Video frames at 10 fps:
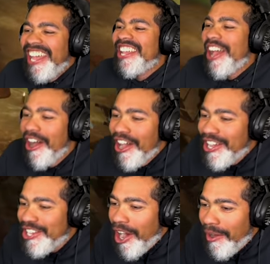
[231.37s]
no, yo,
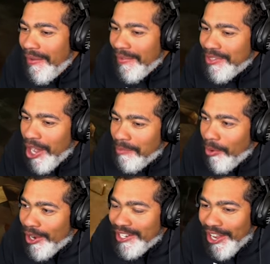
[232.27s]
no, yo, alive. yo,
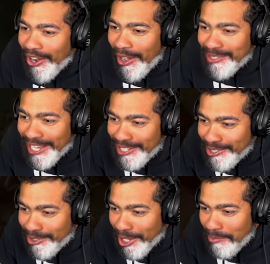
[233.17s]
po it. no, no, I'm saying,
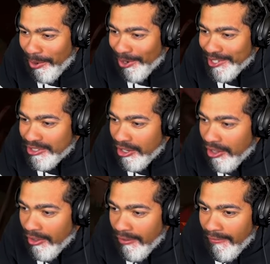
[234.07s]
did you kill Poiised?
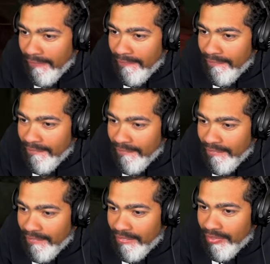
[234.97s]
No, not
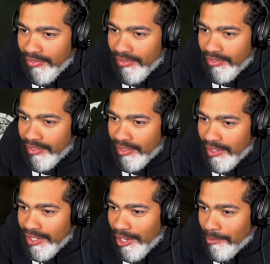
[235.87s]
yet. Oh,
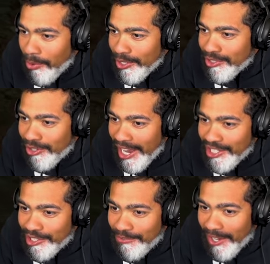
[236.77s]
yo, Poiised
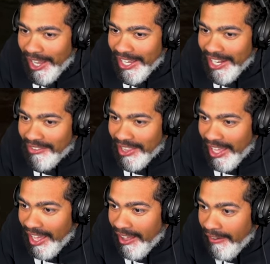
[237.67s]
trash as fuck. I can't even
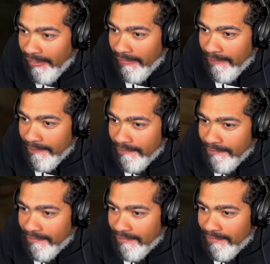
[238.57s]
lie.
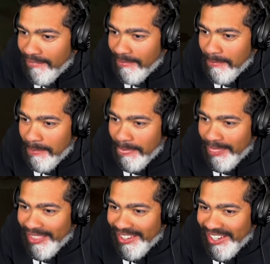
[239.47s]
Dude, yeah, for real.
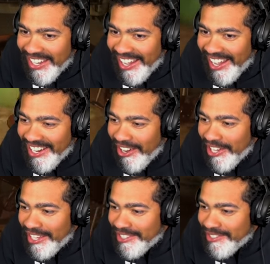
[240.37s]
He's not even like I know,
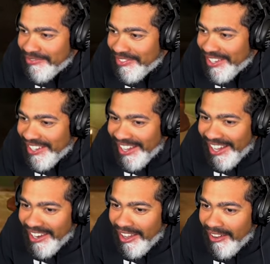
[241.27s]
he's, one hit.
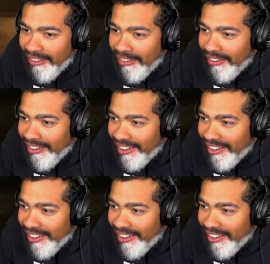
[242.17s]
I know. What are you